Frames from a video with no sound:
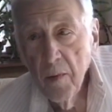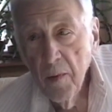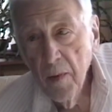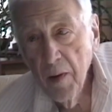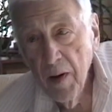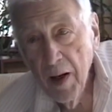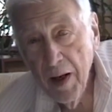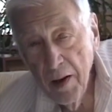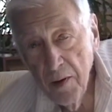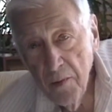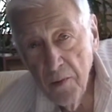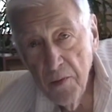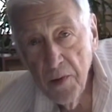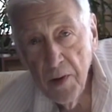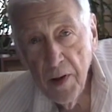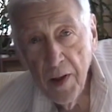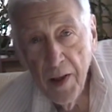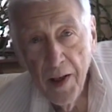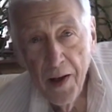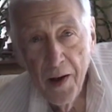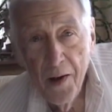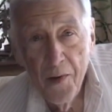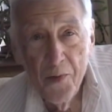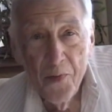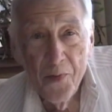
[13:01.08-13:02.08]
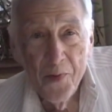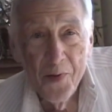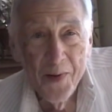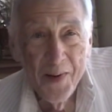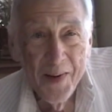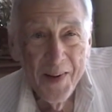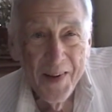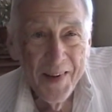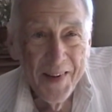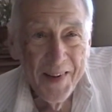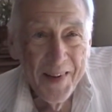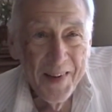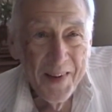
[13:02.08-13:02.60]
liked jazz.
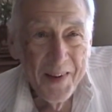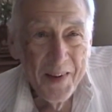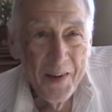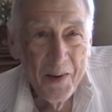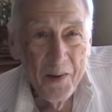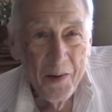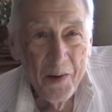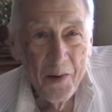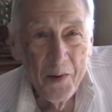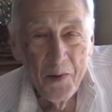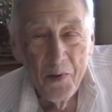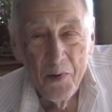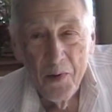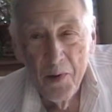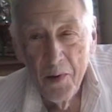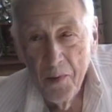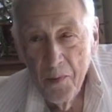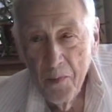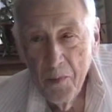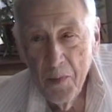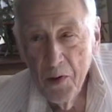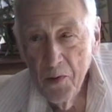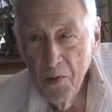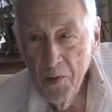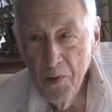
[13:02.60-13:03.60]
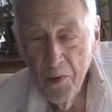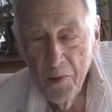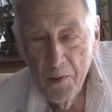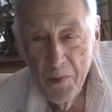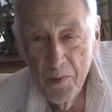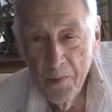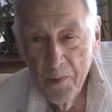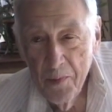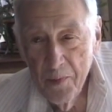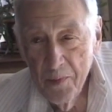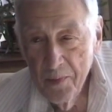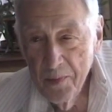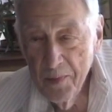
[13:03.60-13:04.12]
You know, most of
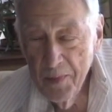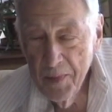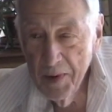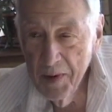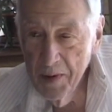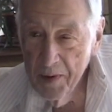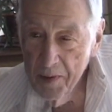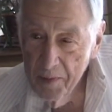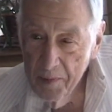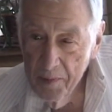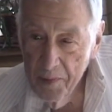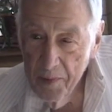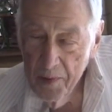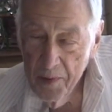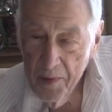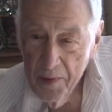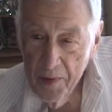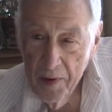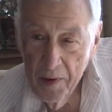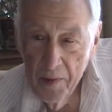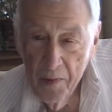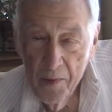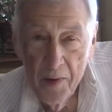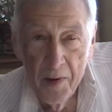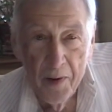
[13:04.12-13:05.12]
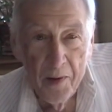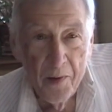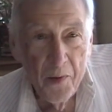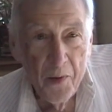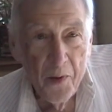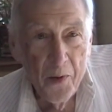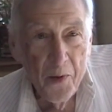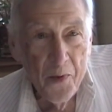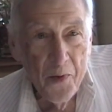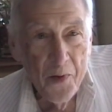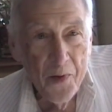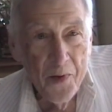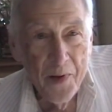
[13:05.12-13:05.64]
them looked down their
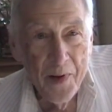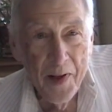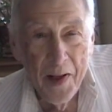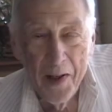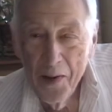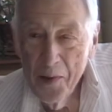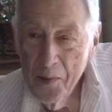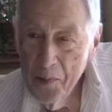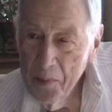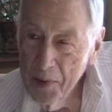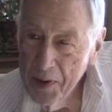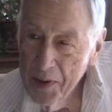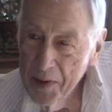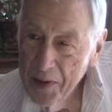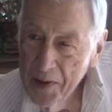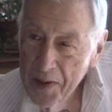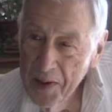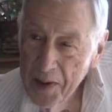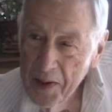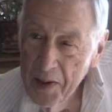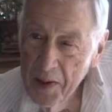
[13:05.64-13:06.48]
noses at it, but